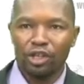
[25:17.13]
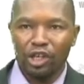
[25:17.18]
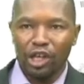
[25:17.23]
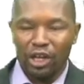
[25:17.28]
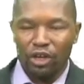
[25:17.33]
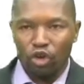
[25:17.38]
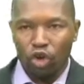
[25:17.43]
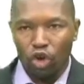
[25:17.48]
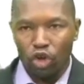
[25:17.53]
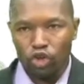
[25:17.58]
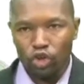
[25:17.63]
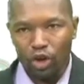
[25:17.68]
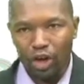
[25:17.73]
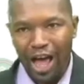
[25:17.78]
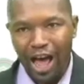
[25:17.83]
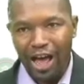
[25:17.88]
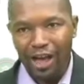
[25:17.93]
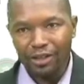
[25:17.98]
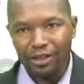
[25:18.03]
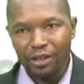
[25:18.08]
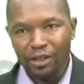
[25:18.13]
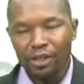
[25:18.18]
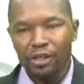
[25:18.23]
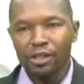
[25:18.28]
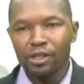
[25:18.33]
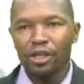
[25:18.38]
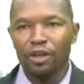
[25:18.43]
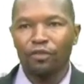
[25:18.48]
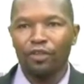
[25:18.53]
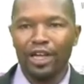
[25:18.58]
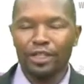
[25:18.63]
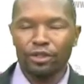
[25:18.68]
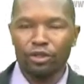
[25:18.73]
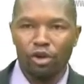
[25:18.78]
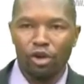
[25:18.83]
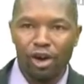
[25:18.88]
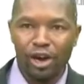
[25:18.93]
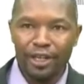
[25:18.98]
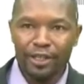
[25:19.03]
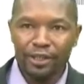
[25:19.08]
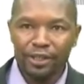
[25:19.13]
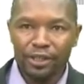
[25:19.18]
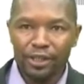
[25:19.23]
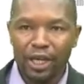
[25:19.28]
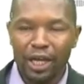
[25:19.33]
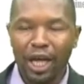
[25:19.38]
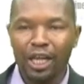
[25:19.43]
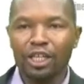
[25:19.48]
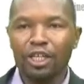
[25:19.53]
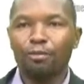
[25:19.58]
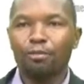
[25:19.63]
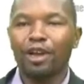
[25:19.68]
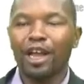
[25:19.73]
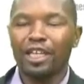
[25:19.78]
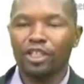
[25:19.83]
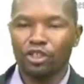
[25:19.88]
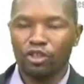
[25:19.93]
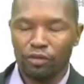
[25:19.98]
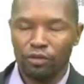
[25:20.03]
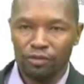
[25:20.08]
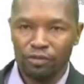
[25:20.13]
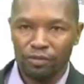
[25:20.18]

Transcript: Can also add the fasciolid and the plastron.